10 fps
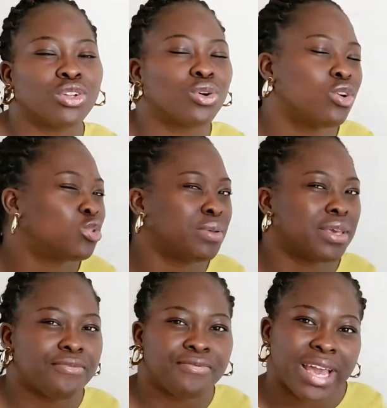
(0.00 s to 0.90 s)
not going to be
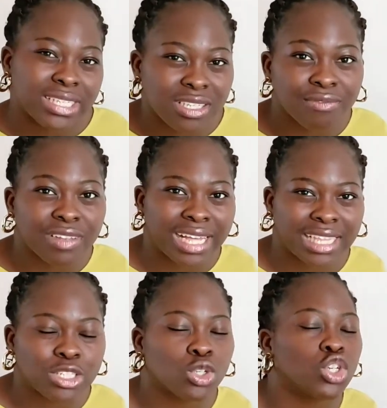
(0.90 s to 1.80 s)
effective like
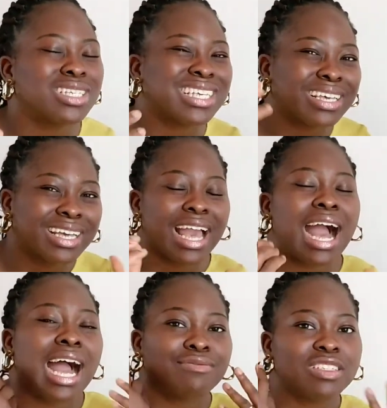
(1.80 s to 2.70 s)
that. So just
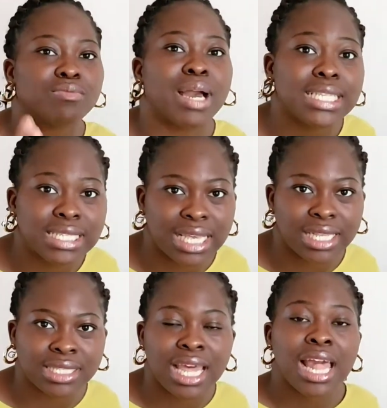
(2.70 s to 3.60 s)
have this mindset
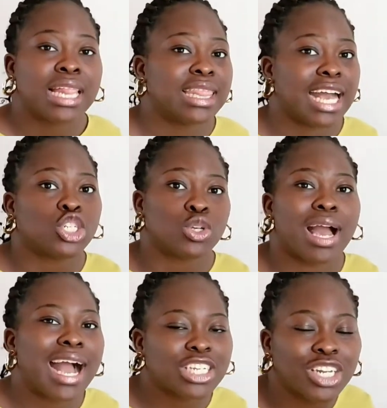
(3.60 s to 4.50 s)
that
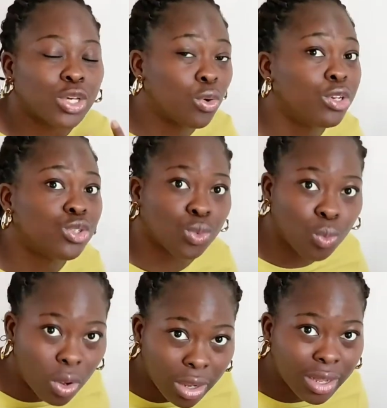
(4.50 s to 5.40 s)
you're actually going to
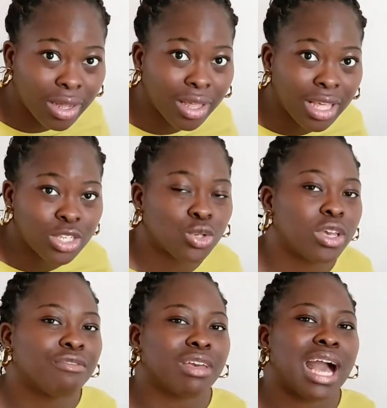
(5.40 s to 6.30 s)
work. So
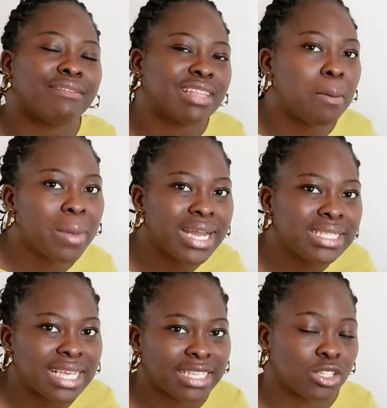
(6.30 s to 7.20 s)
if you have that
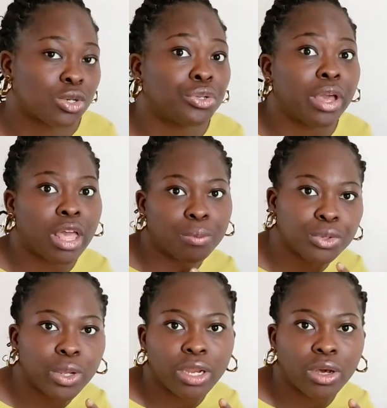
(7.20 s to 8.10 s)
mindset, it's going to help
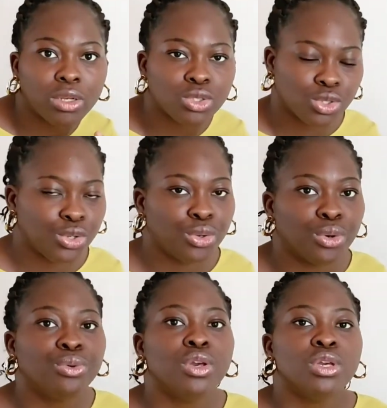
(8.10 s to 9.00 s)
you a lot, you
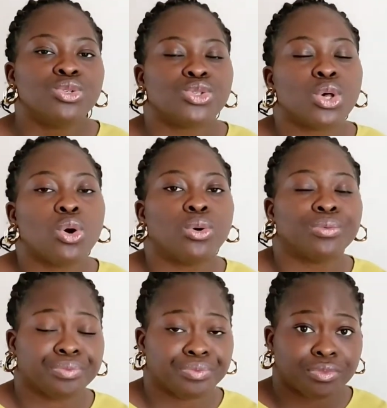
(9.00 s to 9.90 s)
know. So
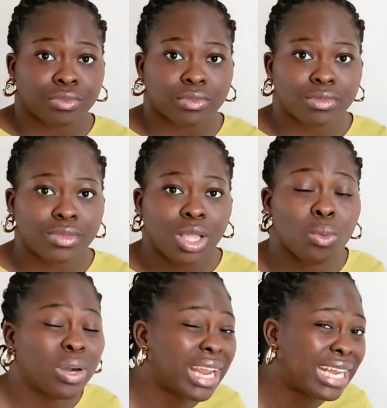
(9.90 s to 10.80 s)

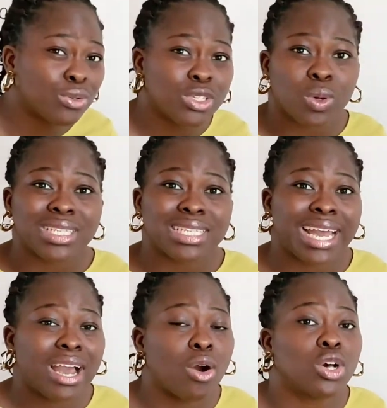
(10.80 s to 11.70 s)
what I do is, once
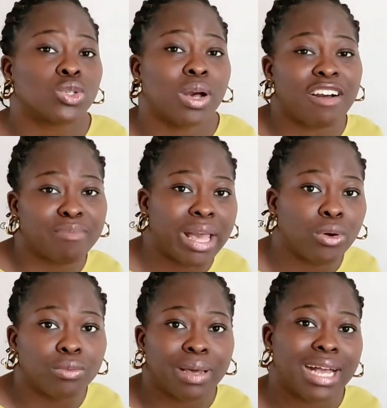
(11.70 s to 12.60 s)
I also have my
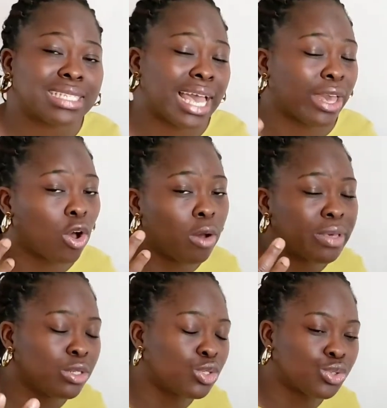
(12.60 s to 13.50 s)
own bath, I come
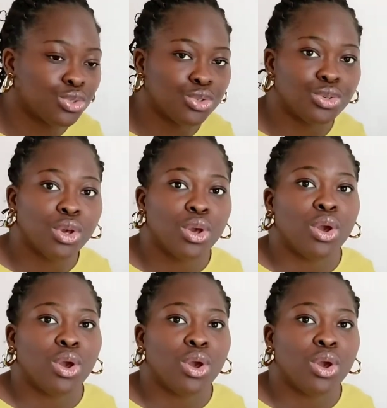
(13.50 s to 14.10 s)
into,